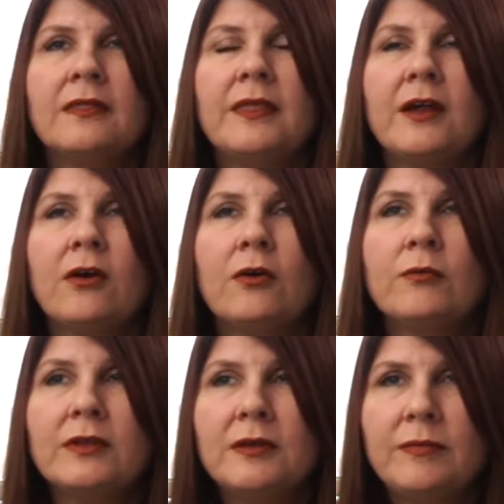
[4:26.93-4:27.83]
that are
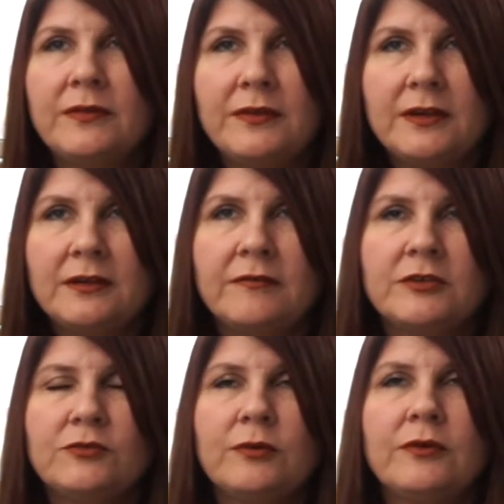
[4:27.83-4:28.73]
really busy
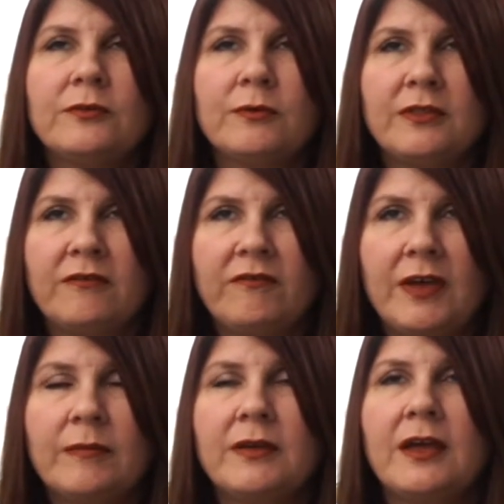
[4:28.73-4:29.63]
individuals with a
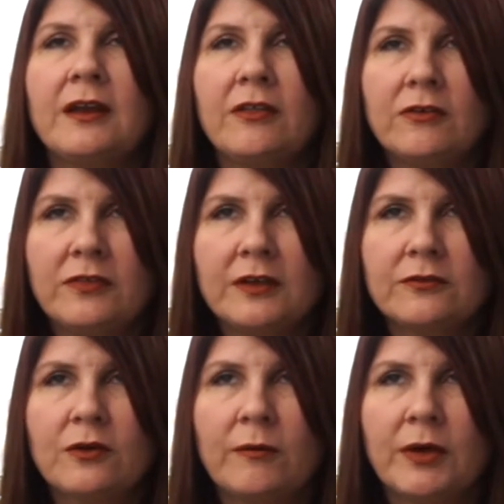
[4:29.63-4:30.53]
family and other
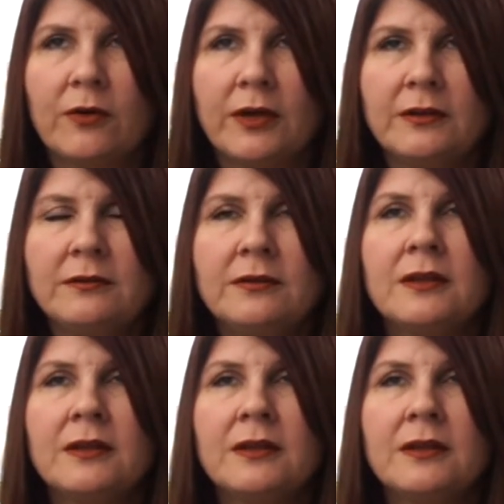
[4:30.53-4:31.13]
things going on,